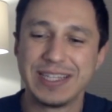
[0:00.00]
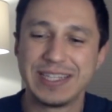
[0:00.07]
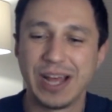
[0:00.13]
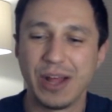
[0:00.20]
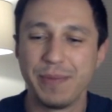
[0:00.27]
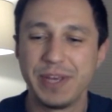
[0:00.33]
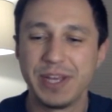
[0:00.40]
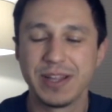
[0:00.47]

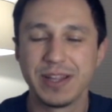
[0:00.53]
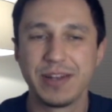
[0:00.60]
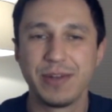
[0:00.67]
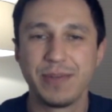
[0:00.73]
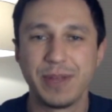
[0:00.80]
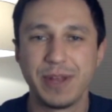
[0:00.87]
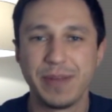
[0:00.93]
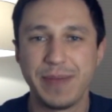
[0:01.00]
tell me a little
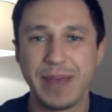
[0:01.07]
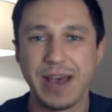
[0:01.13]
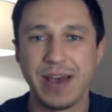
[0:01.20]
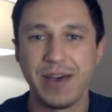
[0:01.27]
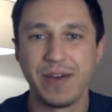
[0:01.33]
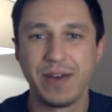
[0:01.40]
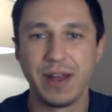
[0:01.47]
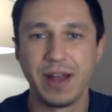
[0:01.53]
bit
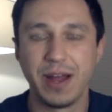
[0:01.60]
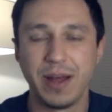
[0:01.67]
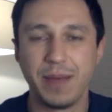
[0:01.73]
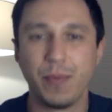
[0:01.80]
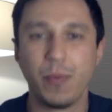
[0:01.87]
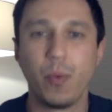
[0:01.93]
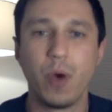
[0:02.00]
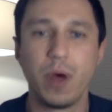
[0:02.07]
about
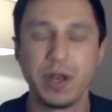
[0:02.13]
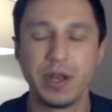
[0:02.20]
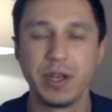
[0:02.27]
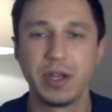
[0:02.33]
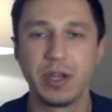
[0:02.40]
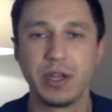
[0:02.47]
um, one,